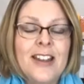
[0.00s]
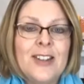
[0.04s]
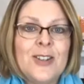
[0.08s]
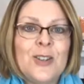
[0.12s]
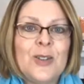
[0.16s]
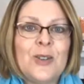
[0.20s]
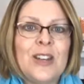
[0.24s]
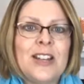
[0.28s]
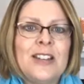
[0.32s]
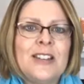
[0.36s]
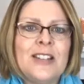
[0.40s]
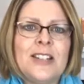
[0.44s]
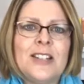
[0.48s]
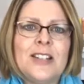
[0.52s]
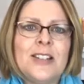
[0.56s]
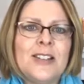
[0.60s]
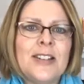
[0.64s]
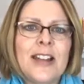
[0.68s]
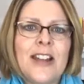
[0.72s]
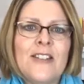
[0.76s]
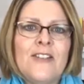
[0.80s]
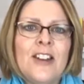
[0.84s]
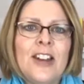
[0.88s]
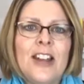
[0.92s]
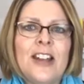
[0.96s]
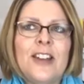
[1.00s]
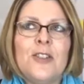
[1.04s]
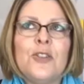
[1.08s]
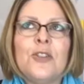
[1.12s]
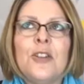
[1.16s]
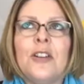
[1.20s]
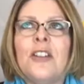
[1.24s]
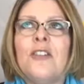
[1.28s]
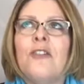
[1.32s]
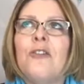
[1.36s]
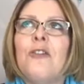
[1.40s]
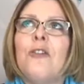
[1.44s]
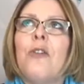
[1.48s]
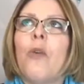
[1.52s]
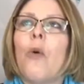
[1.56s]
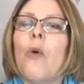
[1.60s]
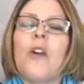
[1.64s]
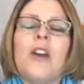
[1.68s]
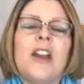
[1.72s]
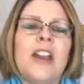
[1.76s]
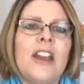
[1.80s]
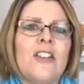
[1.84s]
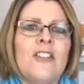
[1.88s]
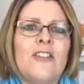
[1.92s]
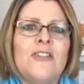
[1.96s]
So that's a $740
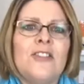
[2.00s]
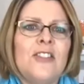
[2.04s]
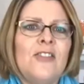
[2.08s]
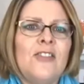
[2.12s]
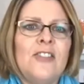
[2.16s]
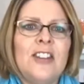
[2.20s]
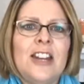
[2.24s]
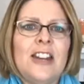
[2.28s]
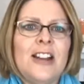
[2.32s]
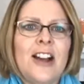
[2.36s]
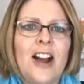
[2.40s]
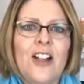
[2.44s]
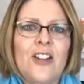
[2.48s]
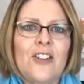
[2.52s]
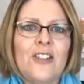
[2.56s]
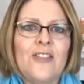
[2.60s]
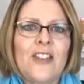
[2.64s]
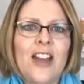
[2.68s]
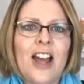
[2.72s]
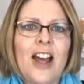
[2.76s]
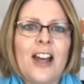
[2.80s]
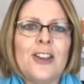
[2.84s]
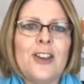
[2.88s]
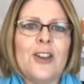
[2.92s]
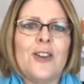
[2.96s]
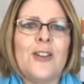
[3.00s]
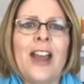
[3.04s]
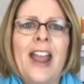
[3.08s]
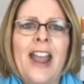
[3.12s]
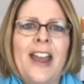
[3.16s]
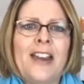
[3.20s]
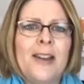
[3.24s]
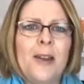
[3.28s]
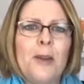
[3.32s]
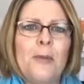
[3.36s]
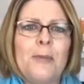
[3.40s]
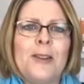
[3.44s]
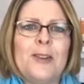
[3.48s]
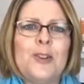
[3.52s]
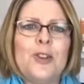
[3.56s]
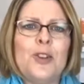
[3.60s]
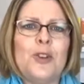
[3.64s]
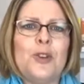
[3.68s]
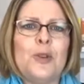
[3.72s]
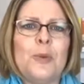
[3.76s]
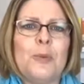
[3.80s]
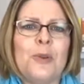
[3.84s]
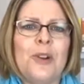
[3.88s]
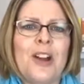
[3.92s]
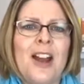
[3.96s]
or $50 value. I added a bunch
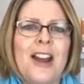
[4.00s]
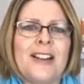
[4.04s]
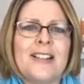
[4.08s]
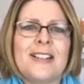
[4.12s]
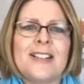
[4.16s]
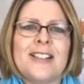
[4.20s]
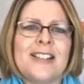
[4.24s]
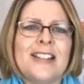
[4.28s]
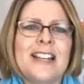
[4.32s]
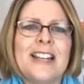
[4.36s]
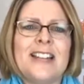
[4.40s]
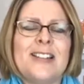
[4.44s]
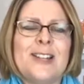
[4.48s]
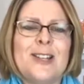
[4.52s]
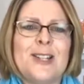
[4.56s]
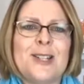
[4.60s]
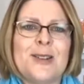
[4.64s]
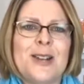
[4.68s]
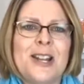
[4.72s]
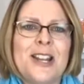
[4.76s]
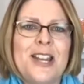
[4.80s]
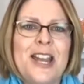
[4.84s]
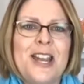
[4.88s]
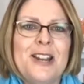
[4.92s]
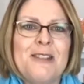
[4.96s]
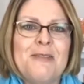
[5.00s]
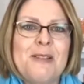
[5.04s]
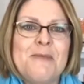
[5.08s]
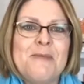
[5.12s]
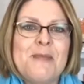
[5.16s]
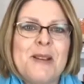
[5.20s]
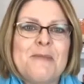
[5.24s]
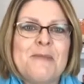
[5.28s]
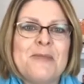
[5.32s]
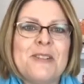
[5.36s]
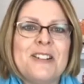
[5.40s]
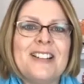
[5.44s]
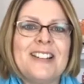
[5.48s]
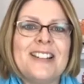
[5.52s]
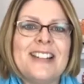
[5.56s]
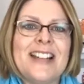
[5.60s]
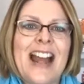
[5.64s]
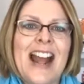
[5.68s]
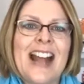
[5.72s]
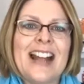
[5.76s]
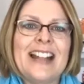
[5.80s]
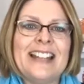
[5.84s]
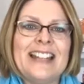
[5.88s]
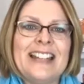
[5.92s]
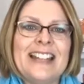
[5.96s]
of new products lately, so I can't remember
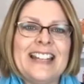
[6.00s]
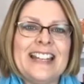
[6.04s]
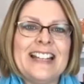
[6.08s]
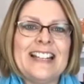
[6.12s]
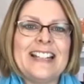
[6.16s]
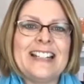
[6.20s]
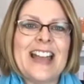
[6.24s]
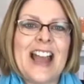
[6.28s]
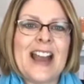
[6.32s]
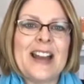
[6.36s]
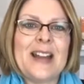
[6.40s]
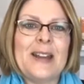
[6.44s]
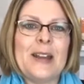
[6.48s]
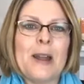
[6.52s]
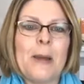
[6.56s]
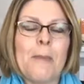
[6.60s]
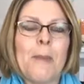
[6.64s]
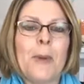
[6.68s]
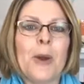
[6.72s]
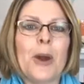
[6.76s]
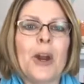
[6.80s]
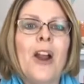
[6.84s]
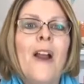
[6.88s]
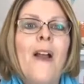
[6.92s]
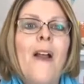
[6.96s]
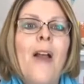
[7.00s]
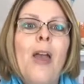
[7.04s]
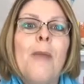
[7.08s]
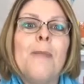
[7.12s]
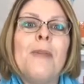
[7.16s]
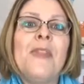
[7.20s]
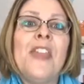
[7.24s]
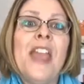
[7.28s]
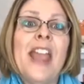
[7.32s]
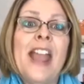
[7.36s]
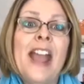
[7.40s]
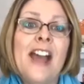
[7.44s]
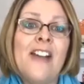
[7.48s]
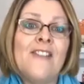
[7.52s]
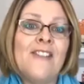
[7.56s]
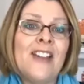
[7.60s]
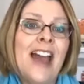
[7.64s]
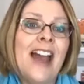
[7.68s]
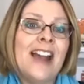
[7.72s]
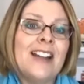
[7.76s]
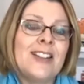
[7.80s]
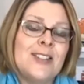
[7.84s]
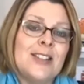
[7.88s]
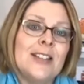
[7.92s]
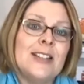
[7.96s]
the exact number, but they have
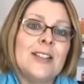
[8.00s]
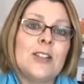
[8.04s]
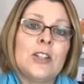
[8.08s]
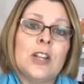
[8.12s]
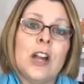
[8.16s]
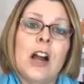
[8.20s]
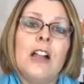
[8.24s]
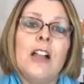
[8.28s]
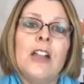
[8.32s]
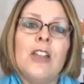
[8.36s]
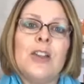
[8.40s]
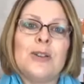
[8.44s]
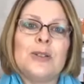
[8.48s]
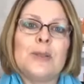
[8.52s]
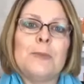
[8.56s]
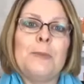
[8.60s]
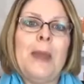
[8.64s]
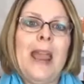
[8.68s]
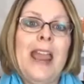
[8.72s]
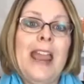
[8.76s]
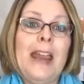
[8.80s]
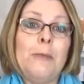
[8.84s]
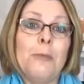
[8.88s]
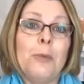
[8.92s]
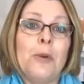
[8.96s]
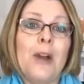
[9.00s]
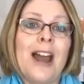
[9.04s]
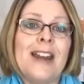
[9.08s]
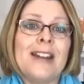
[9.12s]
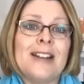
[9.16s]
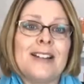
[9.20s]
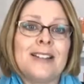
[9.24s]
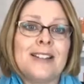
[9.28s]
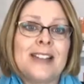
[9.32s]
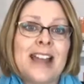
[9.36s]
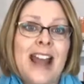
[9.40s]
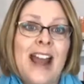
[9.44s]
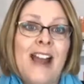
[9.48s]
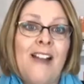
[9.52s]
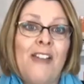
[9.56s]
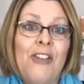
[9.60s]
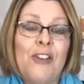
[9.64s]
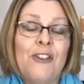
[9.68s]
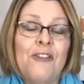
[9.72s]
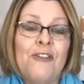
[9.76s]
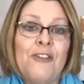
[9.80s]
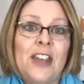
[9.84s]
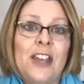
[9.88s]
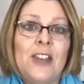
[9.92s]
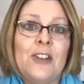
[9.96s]
access to all of those paid products at
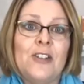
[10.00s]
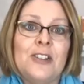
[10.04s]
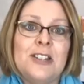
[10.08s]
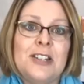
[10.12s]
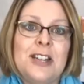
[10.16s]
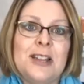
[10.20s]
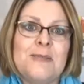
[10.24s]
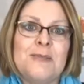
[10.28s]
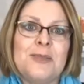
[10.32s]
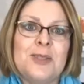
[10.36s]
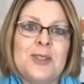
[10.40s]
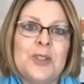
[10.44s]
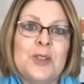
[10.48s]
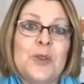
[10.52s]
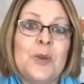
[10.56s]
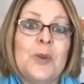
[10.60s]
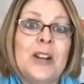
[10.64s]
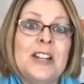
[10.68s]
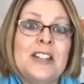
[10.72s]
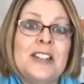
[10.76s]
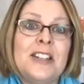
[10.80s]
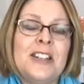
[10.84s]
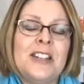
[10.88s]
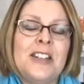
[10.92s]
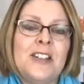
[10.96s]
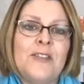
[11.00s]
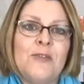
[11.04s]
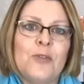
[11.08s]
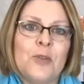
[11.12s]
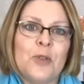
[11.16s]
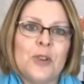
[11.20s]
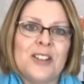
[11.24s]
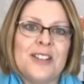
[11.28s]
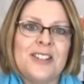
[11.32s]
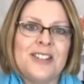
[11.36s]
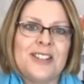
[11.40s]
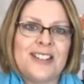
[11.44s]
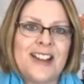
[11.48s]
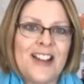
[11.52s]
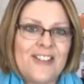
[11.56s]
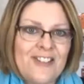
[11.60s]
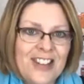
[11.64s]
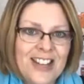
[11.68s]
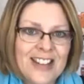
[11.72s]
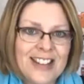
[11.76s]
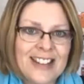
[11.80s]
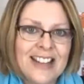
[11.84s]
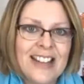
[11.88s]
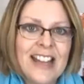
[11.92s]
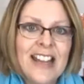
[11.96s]
their fingertips
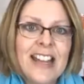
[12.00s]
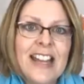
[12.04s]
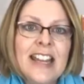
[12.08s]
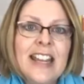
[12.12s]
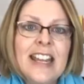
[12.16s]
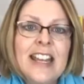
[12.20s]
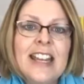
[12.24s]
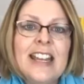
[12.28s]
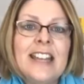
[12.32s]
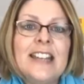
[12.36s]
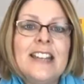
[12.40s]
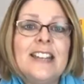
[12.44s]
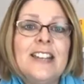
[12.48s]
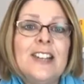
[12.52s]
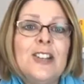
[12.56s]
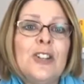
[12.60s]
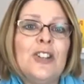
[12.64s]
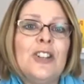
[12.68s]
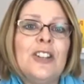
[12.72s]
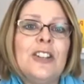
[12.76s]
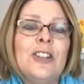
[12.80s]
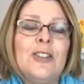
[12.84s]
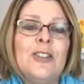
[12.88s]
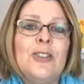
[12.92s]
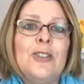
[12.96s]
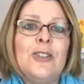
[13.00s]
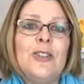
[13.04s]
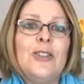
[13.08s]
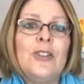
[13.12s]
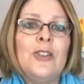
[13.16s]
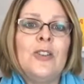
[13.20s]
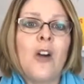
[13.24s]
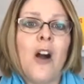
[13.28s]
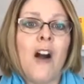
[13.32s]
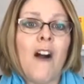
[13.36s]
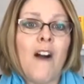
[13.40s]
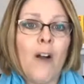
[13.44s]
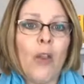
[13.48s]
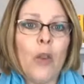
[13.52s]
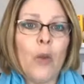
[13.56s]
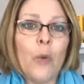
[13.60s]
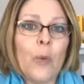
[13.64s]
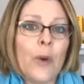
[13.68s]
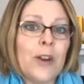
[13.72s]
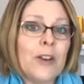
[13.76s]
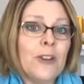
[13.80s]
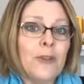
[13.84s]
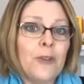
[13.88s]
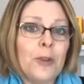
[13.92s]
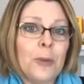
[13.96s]
24/7. In addition to all the
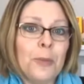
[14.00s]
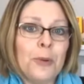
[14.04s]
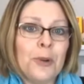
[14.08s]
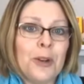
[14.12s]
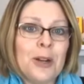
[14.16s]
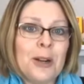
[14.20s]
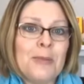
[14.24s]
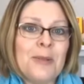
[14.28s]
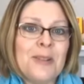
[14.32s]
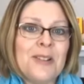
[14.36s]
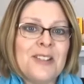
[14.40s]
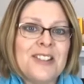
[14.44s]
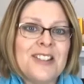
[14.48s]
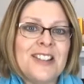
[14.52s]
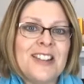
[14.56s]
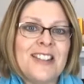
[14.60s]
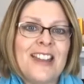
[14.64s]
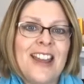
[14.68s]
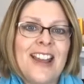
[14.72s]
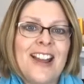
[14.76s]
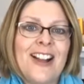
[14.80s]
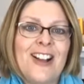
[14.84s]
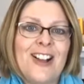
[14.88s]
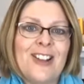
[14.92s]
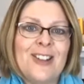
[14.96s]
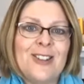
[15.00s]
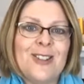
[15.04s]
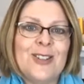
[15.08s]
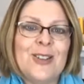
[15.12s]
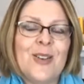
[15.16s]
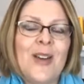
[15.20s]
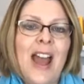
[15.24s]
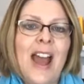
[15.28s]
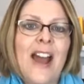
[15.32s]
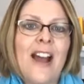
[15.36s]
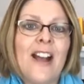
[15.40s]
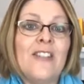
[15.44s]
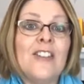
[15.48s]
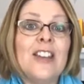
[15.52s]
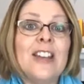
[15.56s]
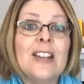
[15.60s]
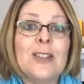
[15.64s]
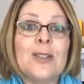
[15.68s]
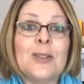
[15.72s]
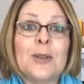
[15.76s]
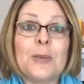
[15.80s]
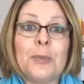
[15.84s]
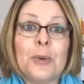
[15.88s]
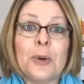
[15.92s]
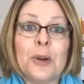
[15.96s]
wonderful printables, they also have a
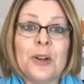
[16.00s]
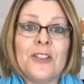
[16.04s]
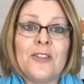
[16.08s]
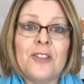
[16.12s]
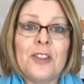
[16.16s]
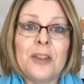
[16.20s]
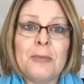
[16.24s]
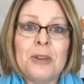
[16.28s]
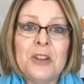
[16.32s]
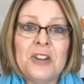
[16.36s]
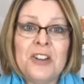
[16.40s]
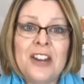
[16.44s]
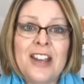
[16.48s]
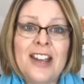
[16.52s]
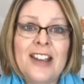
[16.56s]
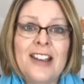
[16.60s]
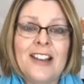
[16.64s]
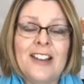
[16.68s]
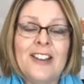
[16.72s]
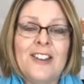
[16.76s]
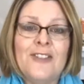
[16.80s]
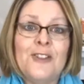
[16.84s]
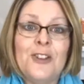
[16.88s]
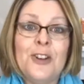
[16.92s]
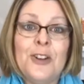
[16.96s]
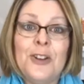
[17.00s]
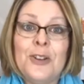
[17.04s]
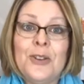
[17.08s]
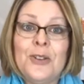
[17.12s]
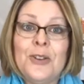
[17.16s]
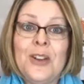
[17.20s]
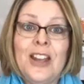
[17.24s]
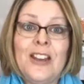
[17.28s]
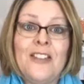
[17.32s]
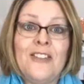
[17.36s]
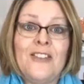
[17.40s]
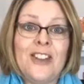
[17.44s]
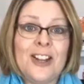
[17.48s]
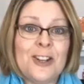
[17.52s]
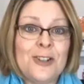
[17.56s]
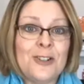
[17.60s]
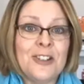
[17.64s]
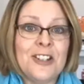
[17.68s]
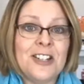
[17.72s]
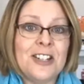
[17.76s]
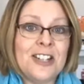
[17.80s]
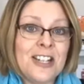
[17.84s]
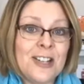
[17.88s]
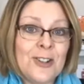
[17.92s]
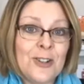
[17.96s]
supportive community of new and
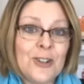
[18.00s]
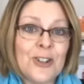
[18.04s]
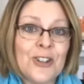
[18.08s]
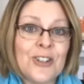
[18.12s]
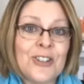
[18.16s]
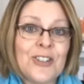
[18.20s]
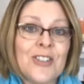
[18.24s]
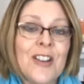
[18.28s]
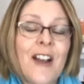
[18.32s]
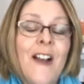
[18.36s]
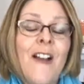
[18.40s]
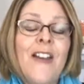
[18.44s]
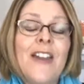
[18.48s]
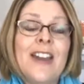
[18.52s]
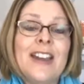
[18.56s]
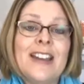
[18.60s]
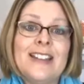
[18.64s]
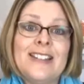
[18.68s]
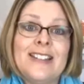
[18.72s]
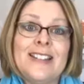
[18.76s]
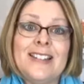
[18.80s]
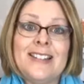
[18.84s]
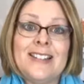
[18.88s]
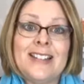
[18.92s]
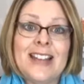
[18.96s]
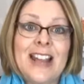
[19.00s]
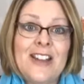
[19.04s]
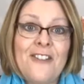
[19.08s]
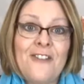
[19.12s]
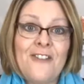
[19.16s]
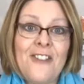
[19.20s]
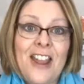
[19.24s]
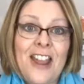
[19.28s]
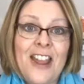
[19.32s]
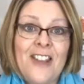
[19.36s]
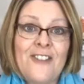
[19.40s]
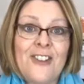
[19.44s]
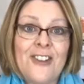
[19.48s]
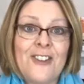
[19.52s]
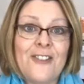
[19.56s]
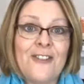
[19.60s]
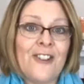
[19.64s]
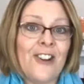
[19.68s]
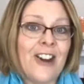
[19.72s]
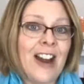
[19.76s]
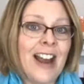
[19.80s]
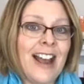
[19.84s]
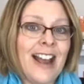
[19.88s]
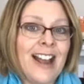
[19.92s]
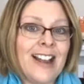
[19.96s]
veteran teachers, a safe haven
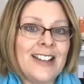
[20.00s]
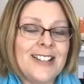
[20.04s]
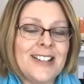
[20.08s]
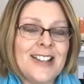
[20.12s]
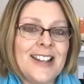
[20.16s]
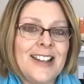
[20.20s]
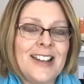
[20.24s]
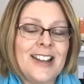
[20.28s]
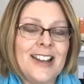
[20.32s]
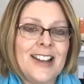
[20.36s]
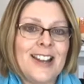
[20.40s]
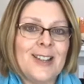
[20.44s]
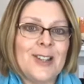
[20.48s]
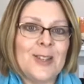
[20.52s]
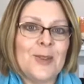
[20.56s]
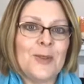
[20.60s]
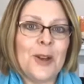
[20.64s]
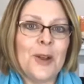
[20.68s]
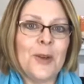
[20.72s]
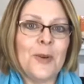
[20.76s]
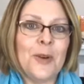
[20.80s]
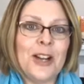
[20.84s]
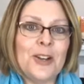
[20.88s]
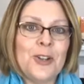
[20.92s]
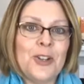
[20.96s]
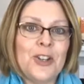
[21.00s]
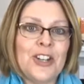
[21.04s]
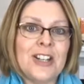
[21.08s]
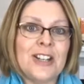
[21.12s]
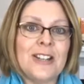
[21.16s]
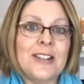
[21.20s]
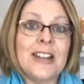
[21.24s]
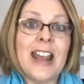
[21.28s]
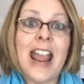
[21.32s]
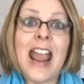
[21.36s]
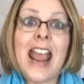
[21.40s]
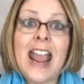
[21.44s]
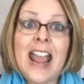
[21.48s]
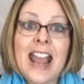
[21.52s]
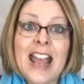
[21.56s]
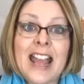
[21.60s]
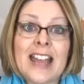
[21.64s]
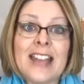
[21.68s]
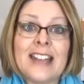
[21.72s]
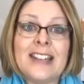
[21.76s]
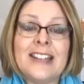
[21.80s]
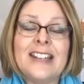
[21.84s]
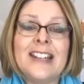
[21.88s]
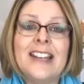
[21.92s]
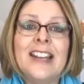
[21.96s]
for asking and answering questions,
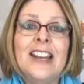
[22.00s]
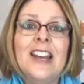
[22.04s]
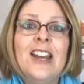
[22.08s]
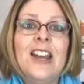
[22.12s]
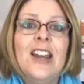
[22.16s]
and